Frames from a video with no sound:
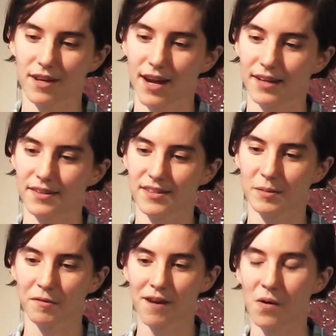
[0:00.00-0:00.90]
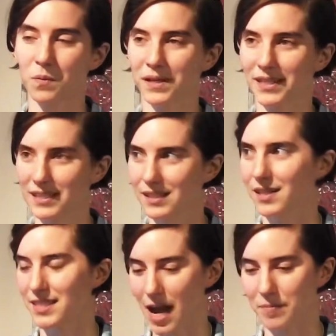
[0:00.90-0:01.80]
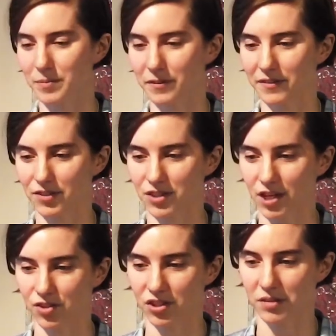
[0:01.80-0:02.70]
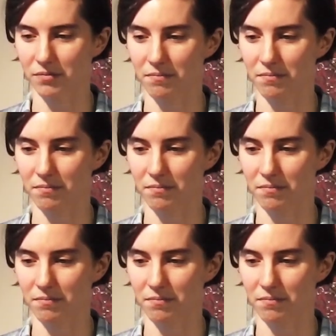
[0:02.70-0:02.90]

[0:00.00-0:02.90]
And some of that weedy, adaptable vegetation